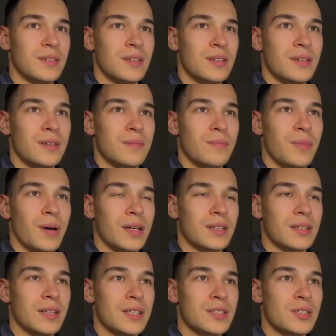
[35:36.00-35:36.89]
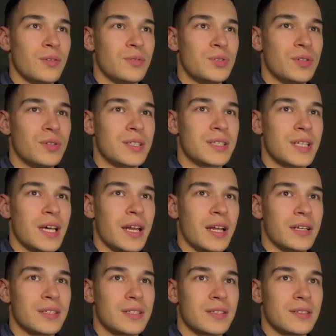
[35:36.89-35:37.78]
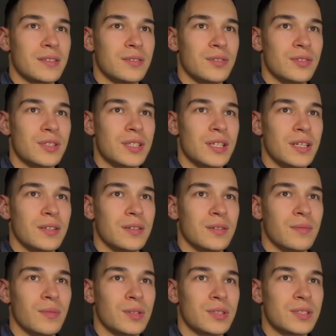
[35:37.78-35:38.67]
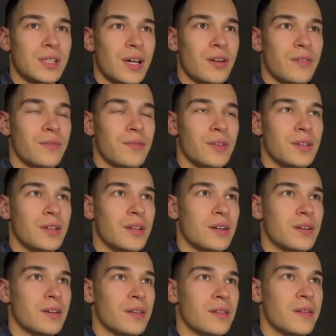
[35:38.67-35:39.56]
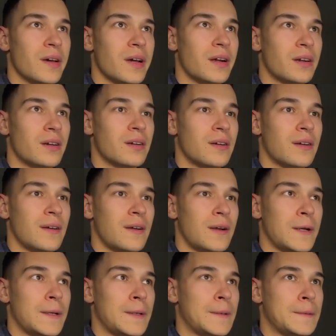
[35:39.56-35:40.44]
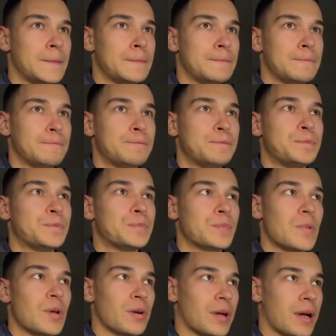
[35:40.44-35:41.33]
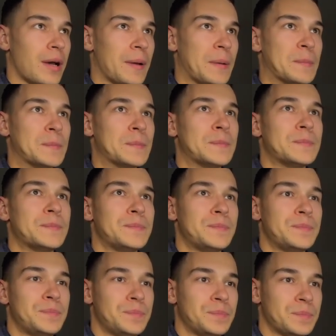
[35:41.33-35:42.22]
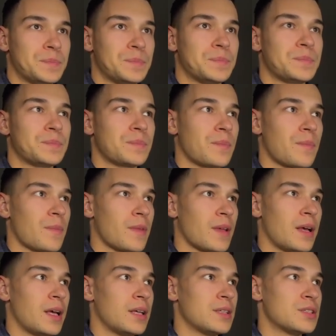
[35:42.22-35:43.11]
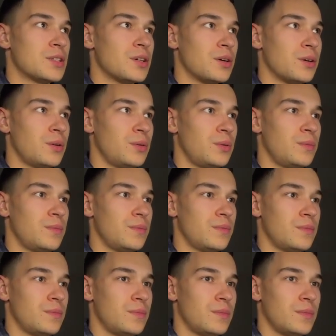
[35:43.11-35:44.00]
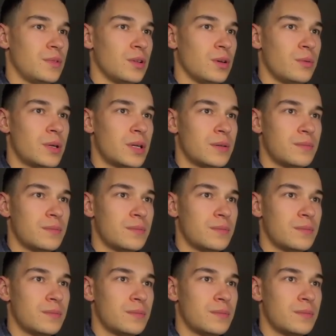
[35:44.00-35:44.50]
But let's go to the settings to see what's kind of in there. Okay. Let's go lower.